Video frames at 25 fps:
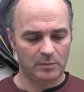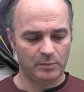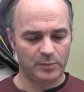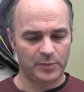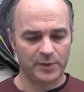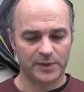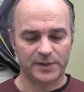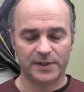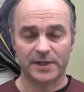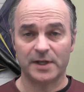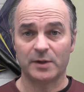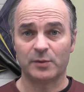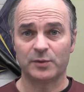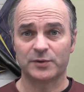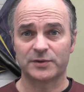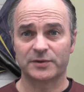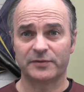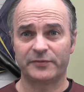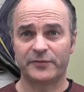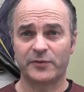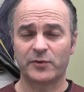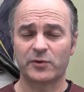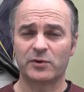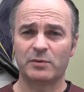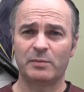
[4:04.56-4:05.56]
But there was a
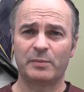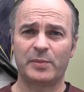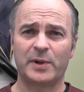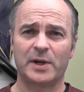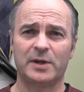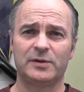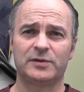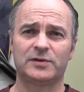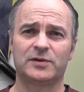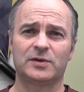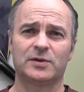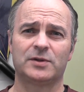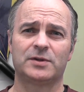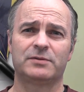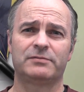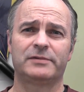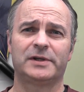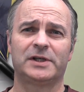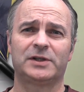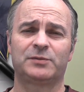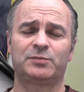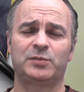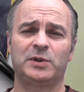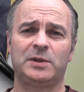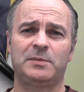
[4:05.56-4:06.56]
forum post on the
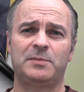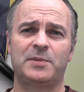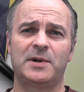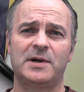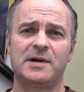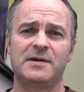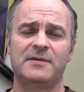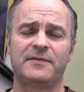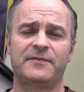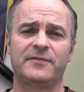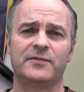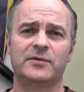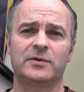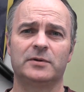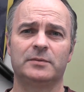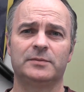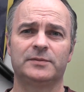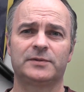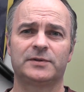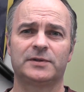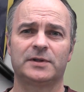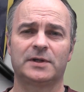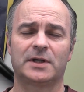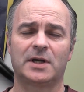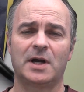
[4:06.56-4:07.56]
Raspberry Pi
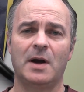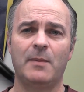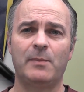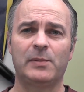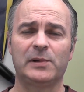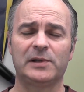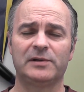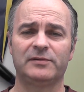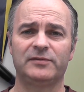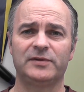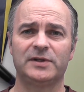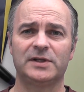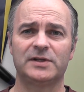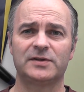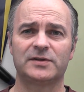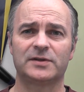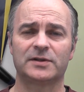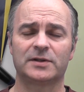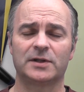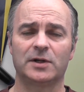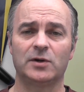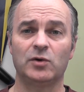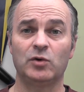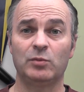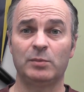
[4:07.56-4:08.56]
forums a couple of years
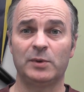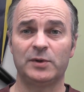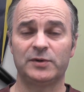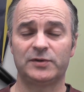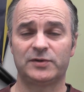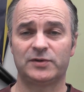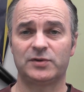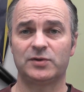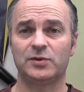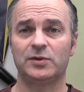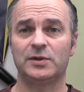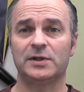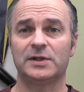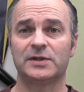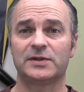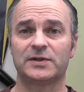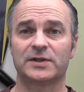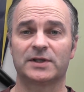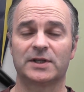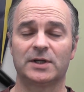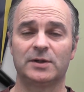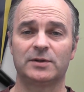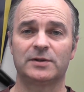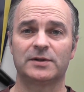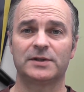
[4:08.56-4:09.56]
ago, almost 2 years
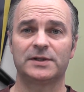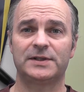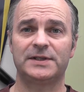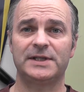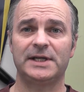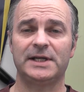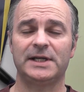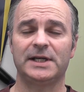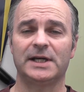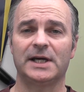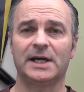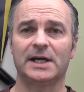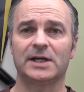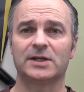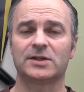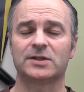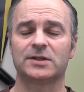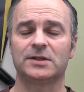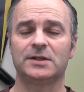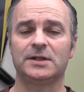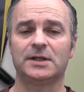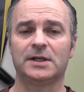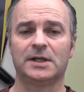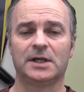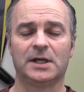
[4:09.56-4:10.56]
ago to the date
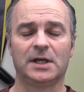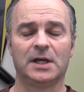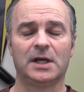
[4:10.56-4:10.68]
actually,